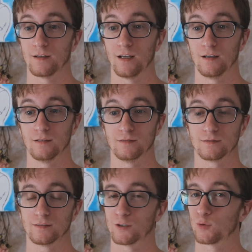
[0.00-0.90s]
and
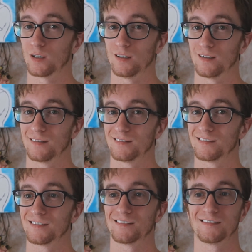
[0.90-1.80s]
just no
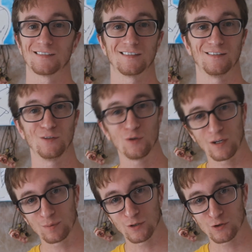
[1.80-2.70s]

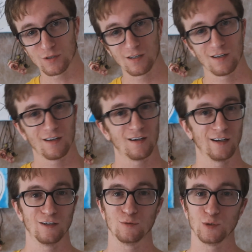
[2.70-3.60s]
light pollution
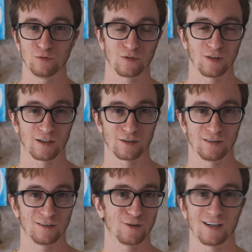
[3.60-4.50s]
and no moon reflection
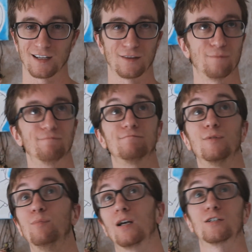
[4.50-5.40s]
to try to get the
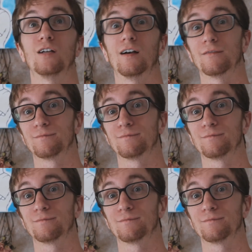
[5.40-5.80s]
best shot.